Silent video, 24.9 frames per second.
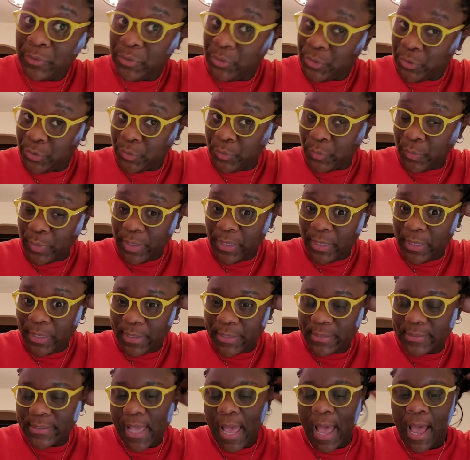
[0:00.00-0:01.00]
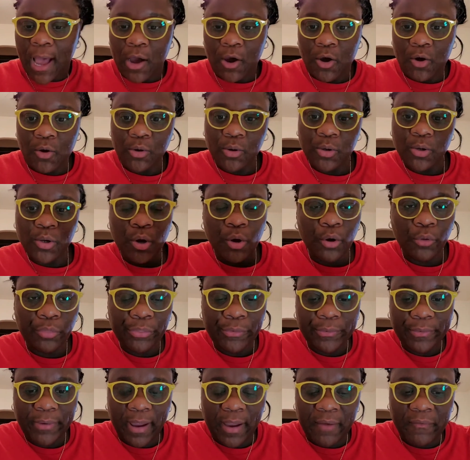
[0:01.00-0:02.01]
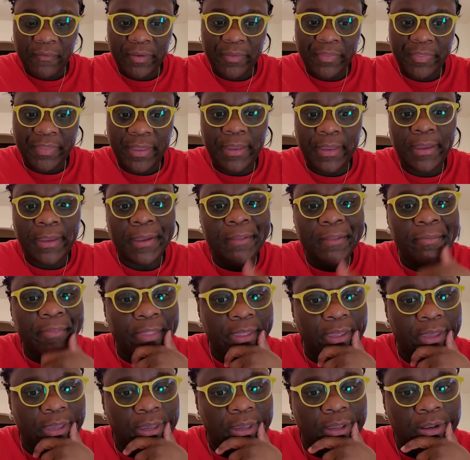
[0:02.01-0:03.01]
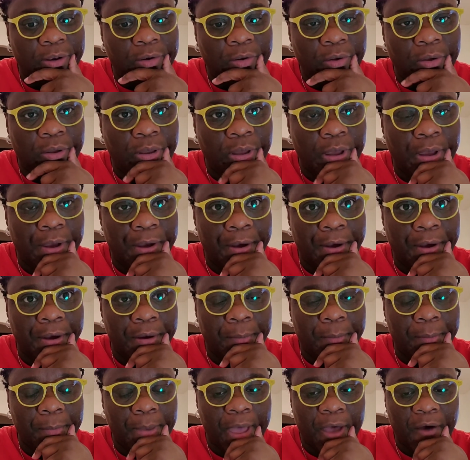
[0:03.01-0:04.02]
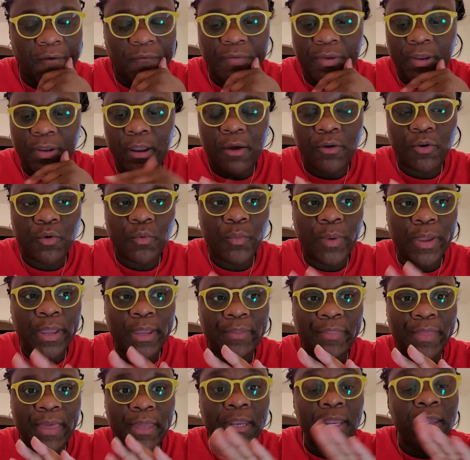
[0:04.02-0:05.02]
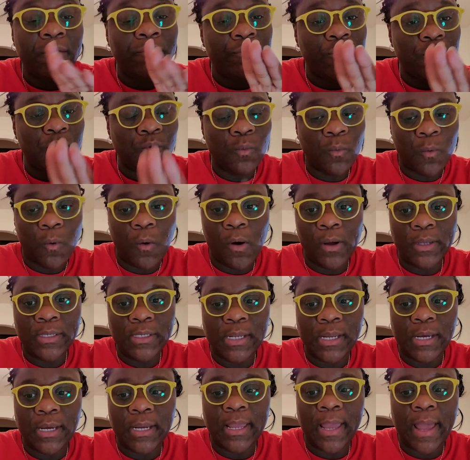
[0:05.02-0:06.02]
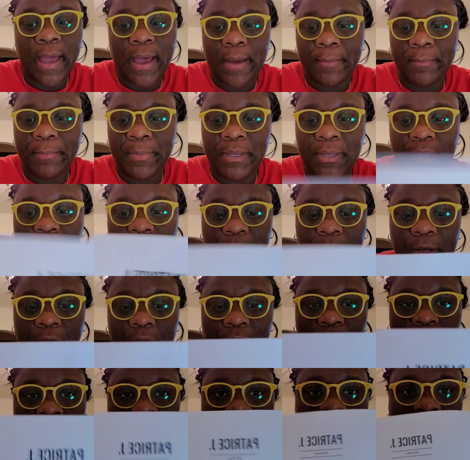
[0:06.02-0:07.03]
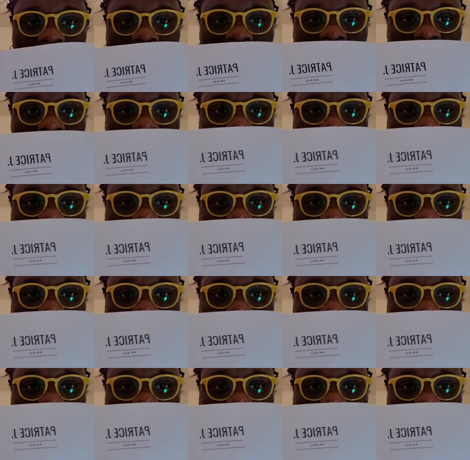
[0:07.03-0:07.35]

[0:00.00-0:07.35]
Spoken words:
do is I'll go through everything, and then I'll figure out a way that if you want a copy of